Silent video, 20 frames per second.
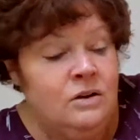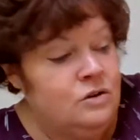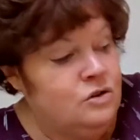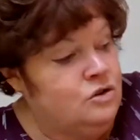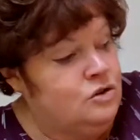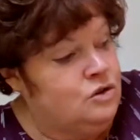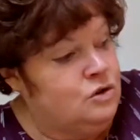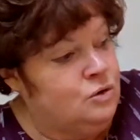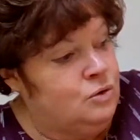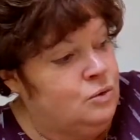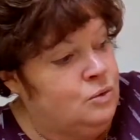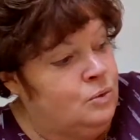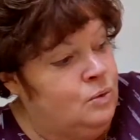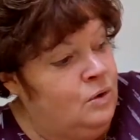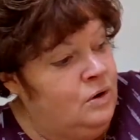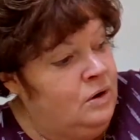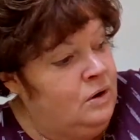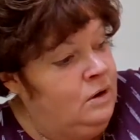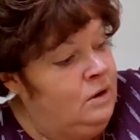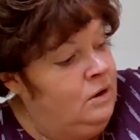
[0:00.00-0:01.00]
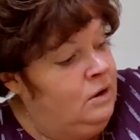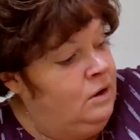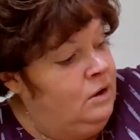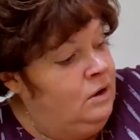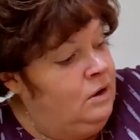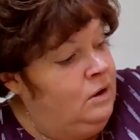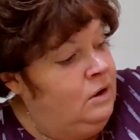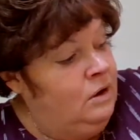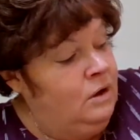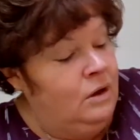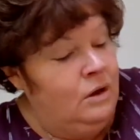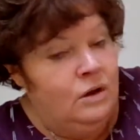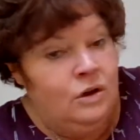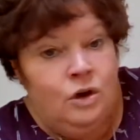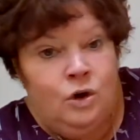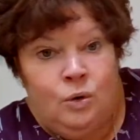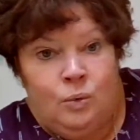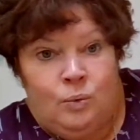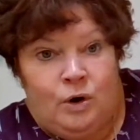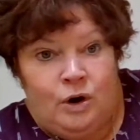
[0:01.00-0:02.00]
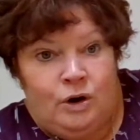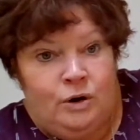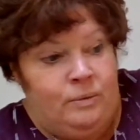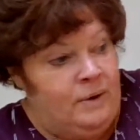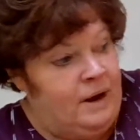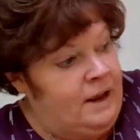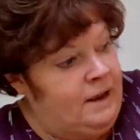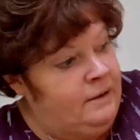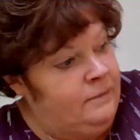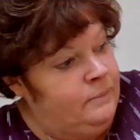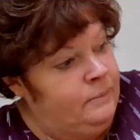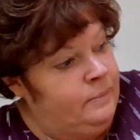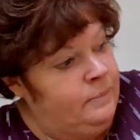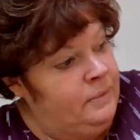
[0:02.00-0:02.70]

to your word ring.